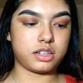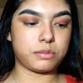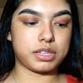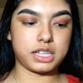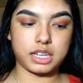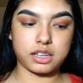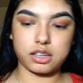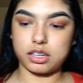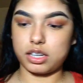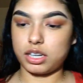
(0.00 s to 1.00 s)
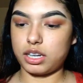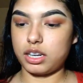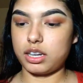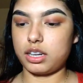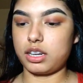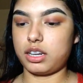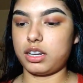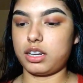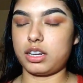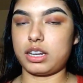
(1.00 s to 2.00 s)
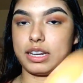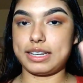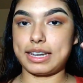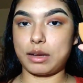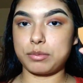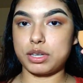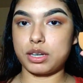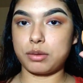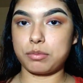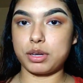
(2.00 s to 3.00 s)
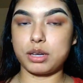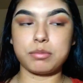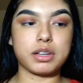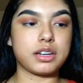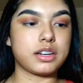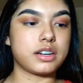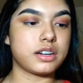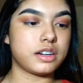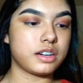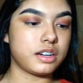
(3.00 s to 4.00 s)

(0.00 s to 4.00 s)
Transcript: I'm gonna take it on a damped beauty blender.